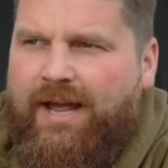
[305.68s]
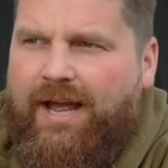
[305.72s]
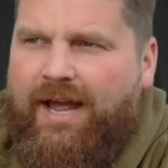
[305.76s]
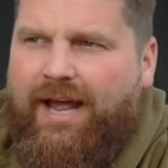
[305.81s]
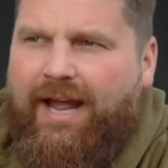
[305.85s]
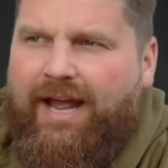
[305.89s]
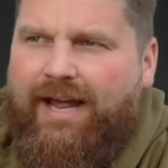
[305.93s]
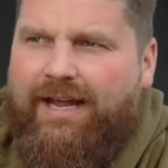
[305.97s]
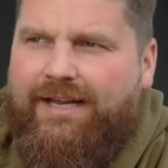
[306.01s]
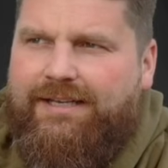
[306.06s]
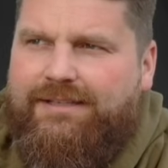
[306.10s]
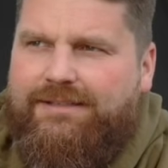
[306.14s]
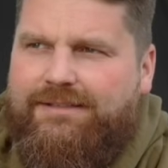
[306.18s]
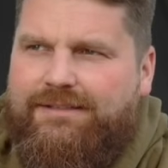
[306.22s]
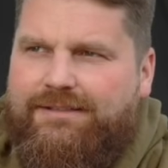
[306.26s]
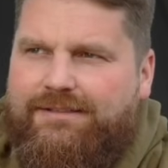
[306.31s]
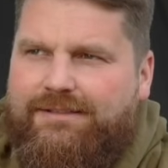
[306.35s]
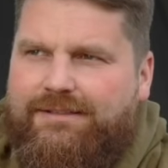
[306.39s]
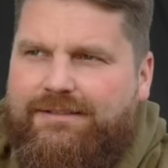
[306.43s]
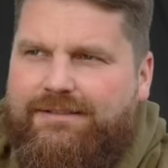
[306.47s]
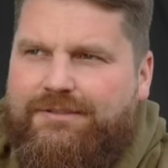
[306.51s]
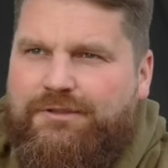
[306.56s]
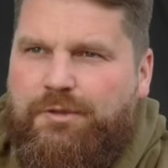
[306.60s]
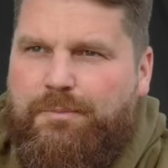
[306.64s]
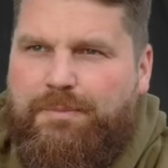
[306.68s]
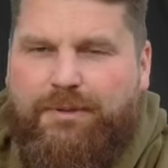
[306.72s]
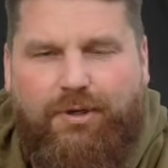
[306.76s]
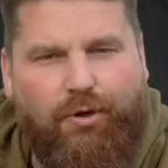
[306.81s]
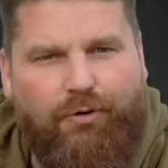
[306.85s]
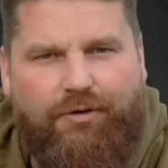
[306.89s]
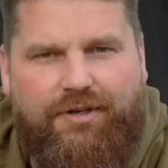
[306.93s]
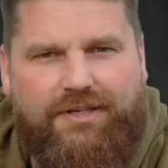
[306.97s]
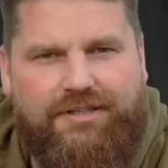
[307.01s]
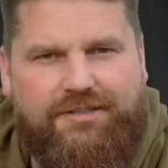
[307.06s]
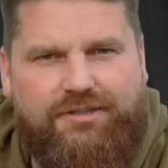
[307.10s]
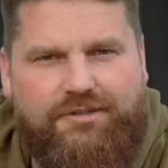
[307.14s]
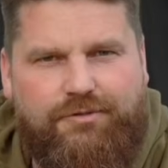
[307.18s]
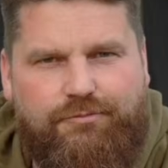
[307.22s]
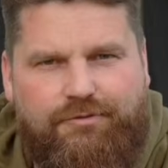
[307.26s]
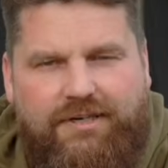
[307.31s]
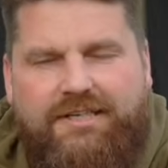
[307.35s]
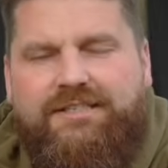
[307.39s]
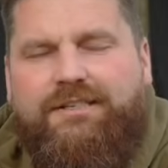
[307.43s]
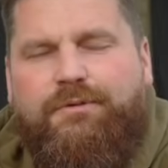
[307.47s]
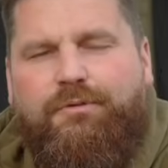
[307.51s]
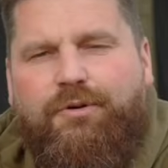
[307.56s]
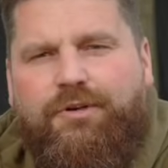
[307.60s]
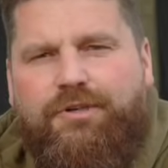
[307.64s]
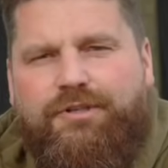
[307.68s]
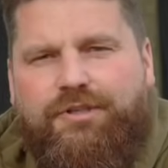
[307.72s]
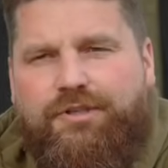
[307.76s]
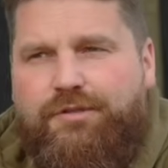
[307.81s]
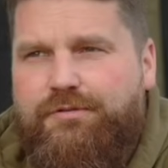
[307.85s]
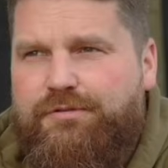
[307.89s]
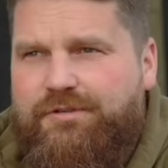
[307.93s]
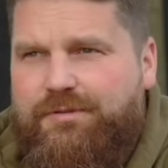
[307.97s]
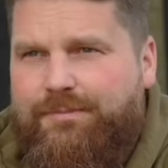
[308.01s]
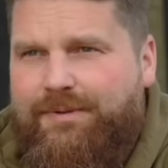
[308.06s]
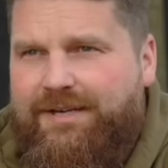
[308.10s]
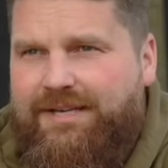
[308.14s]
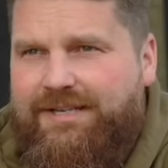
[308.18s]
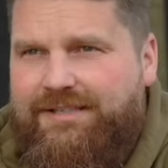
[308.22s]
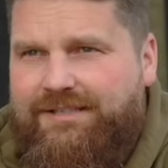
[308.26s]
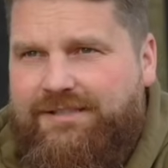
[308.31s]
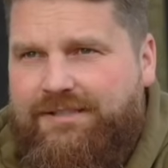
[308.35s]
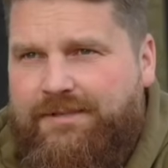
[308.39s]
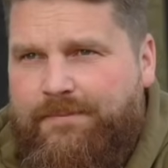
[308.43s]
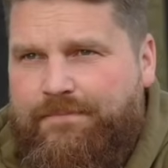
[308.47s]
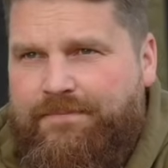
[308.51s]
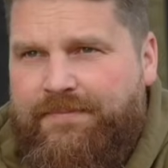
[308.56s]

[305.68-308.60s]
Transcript: And to be honest, the reason I wanted to use them is